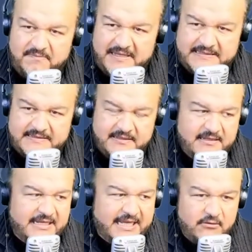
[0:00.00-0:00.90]
The
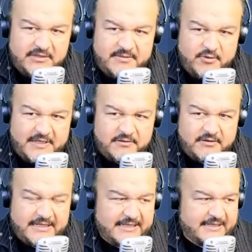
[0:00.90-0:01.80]
last data
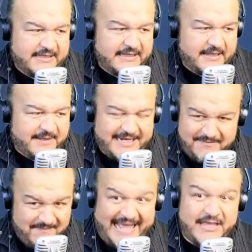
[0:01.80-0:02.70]
they gave, the
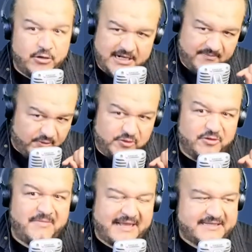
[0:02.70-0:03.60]
highest
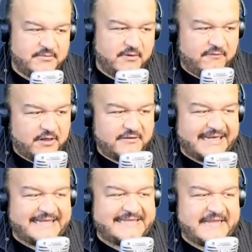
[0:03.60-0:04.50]
point was
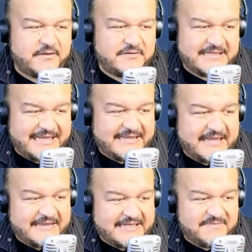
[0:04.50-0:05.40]

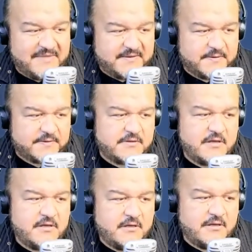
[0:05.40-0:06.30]
373 meters
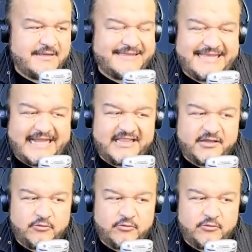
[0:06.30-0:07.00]
in height.